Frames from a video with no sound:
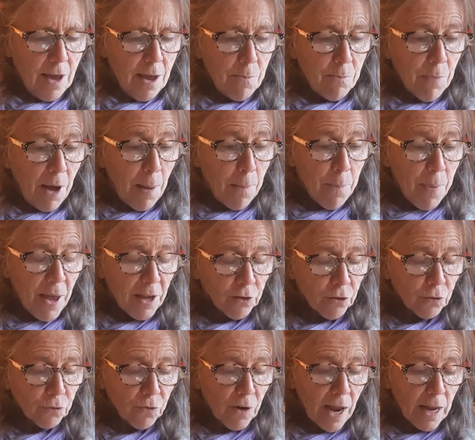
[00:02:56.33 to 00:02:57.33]
My
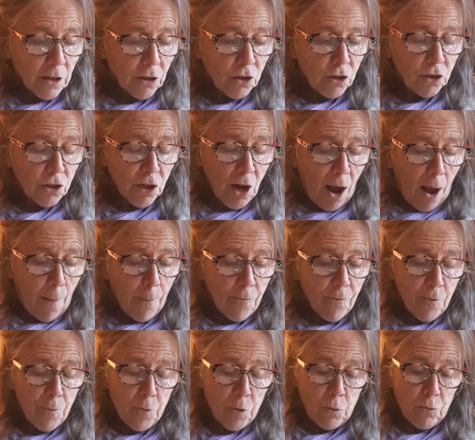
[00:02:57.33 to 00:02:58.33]
best friend Chup
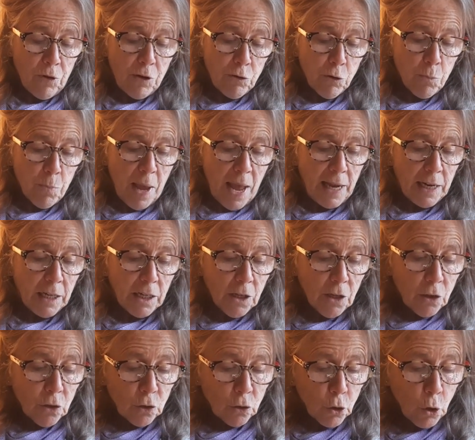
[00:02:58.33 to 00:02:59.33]
from the riverbank
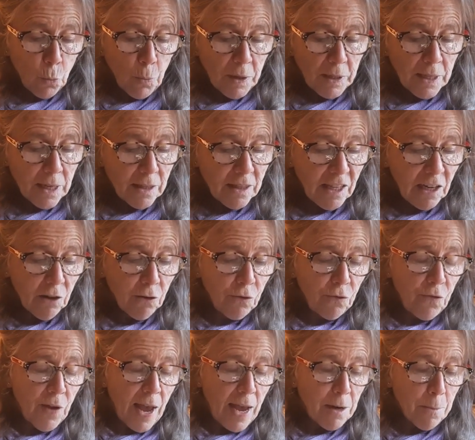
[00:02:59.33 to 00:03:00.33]
told me that they're
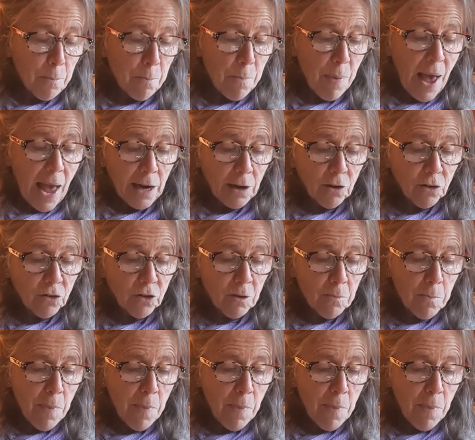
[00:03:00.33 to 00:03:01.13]
fed bangers and